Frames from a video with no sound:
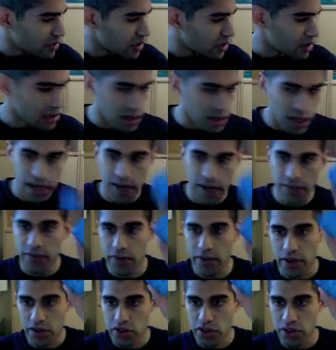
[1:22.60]
I
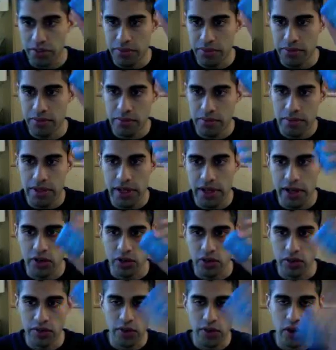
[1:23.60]
have some dental
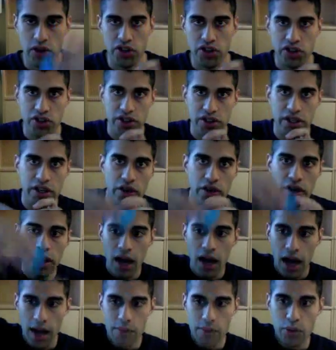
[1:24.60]
floss here.
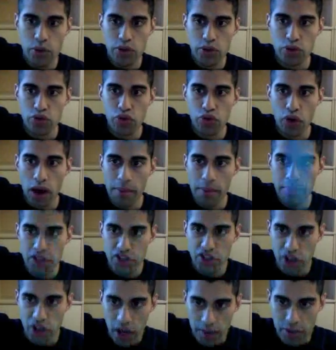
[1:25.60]
I'm going to drop this
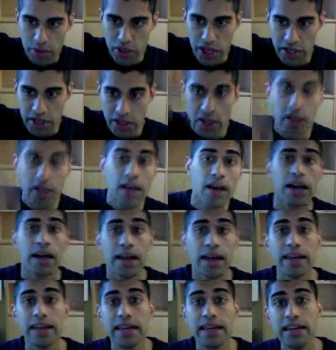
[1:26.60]
object.
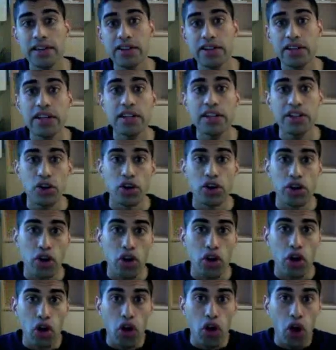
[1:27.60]
It
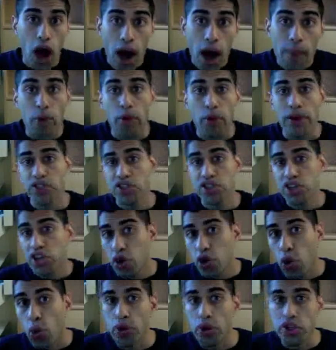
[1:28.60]
operates in
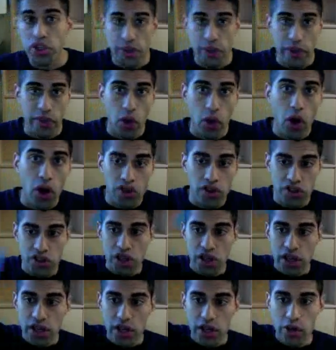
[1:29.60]
accordance with laws.
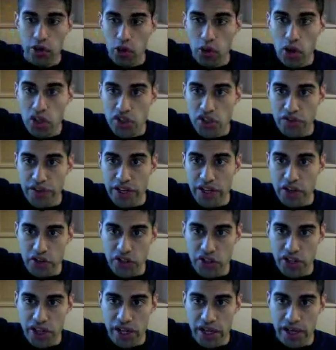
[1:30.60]
The laws of nature
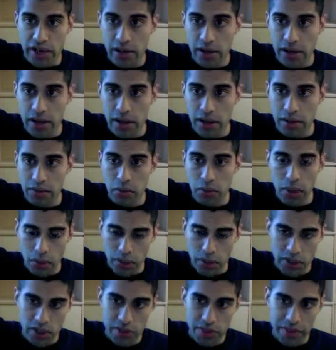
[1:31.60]
say, well, when
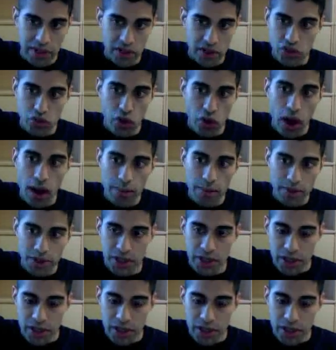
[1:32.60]
something is dropped